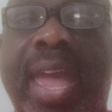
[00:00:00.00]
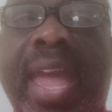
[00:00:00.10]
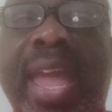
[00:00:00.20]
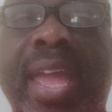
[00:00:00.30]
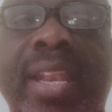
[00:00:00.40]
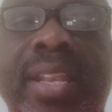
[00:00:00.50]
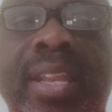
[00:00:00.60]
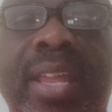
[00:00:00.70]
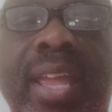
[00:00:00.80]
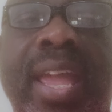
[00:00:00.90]
And
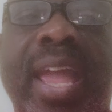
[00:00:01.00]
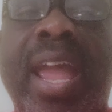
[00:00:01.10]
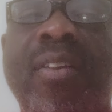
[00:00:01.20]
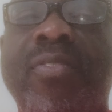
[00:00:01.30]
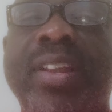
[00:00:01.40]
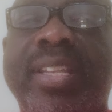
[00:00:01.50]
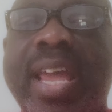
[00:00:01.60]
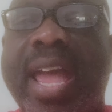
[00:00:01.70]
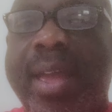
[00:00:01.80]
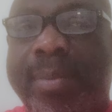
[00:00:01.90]
every
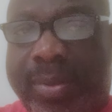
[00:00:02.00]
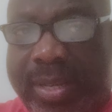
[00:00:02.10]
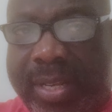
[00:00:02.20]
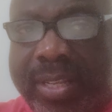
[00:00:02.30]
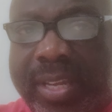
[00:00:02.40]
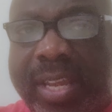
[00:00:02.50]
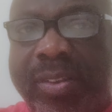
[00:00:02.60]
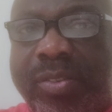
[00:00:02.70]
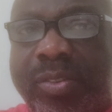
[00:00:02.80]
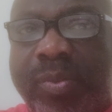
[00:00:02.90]
time that the
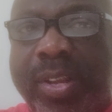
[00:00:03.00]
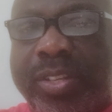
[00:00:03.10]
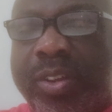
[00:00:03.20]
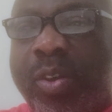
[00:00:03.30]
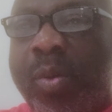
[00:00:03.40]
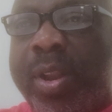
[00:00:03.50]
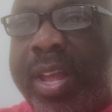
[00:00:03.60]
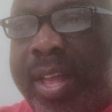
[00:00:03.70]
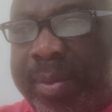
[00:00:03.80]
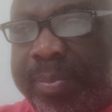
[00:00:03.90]
interest rates are going
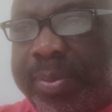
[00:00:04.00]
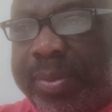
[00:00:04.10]
up